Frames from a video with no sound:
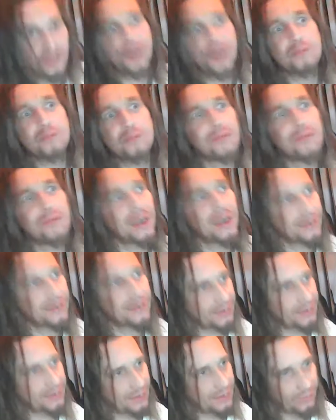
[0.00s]
amazing
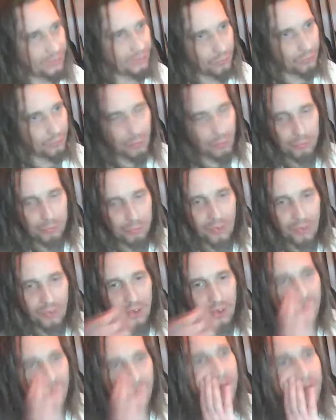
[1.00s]
they are, what a bright
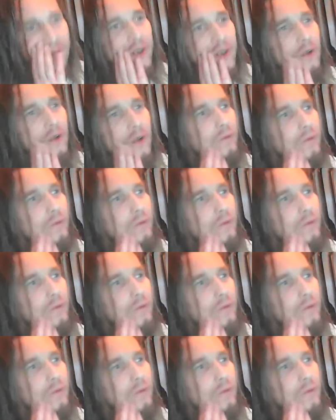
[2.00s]
light they are.